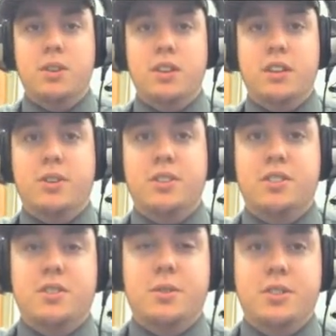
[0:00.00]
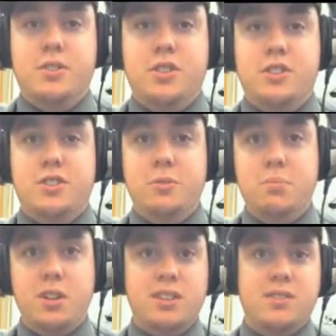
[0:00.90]
and then Chris is going to change it to
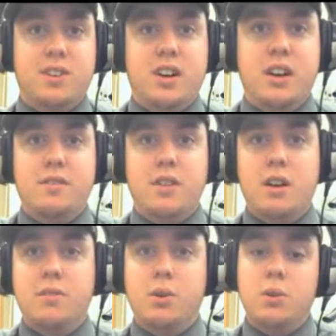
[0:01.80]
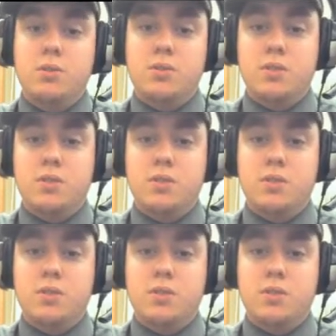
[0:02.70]
plus 5 volts.